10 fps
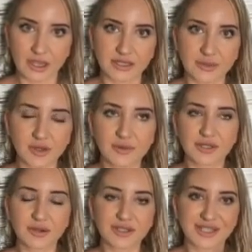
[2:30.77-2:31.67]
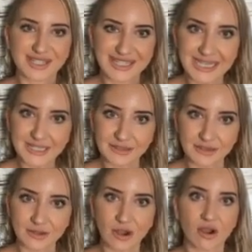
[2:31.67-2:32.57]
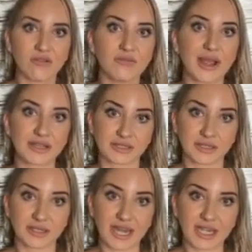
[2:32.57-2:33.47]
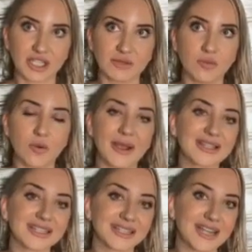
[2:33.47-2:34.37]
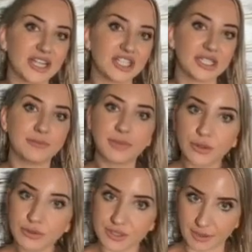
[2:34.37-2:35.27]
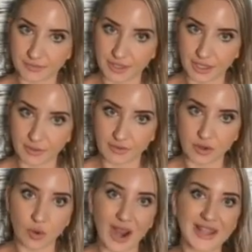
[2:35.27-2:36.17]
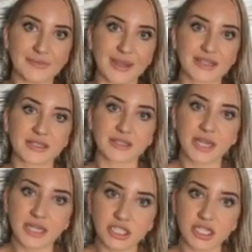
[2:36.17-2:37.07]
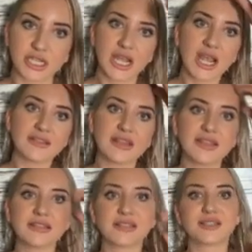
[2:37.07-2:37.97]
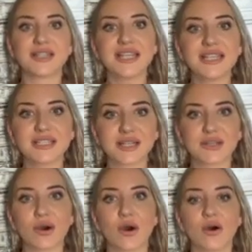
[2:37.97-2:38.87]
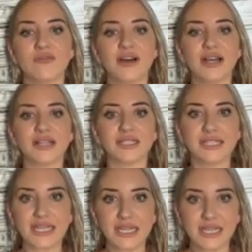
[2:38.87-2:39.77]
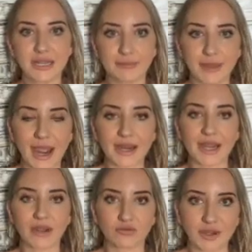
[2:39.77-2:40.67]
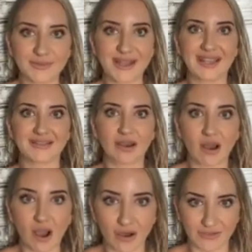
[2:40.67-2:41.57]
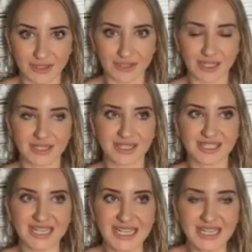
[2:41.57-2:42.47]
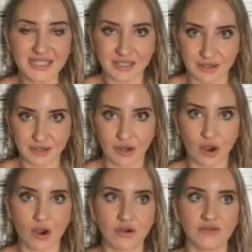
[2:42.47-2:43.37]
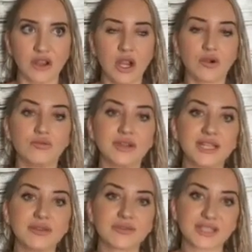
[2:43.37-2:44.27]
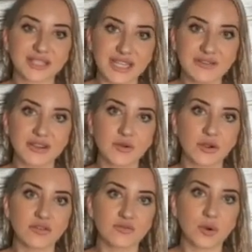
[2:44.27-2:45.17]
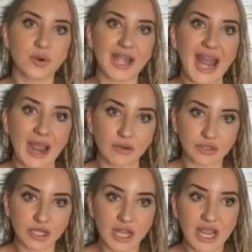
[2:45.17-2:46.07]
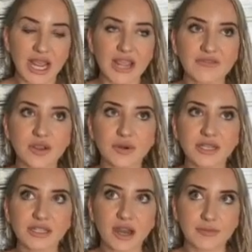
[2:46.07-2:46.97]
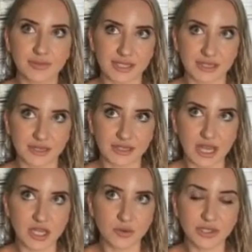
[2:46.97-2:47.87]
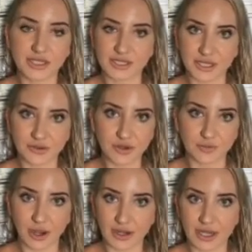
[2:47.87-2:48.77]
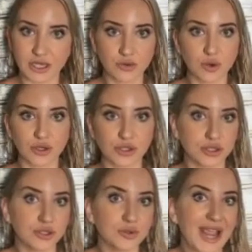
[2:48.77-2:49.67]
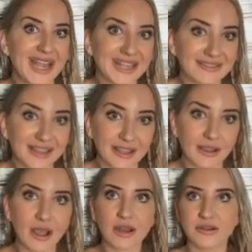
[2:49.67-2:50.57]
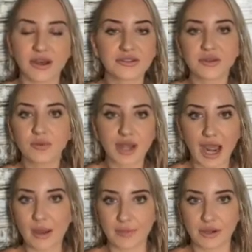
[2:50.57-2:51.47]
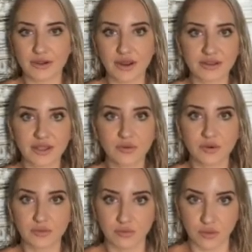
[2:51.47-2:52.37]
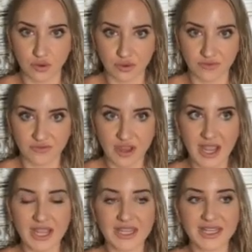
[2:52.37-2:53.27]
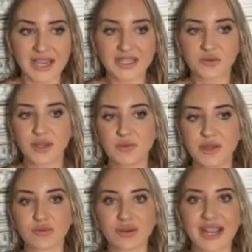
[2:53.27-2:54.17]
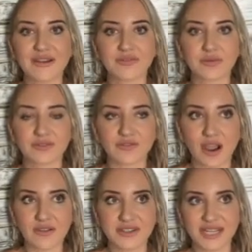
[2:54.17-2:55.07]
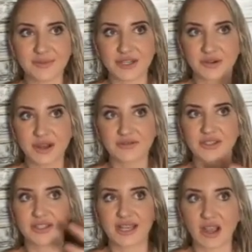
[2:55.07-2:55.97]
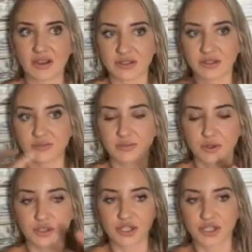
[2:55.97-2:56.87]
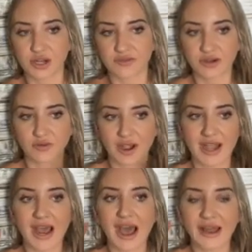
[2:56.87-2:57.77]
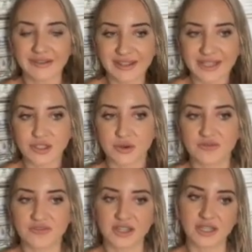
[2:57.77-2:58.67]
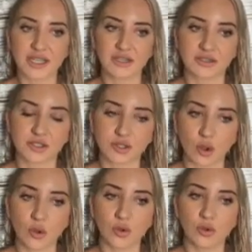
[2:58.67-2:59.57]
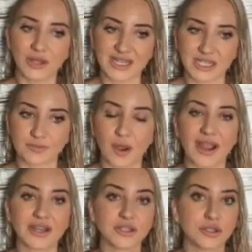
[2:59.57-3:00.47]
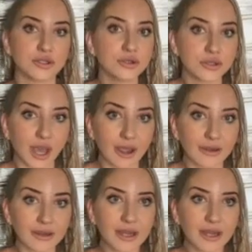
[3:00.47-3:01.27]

Sometimes there is a season of masculine energy, more masculine energy to build something. We require the masculine energy. Then there's a season of leaning back and reaping the harvest. There's a season of really receiving what you've put out. If you were to start a business and you were to sit on your butt and you weren't to do anything, nothing would happen. Nothing would move. Yes, we create from the 5D and we don't have to like hustle and push and shove and grind unless you're feeling soul inspired to do that.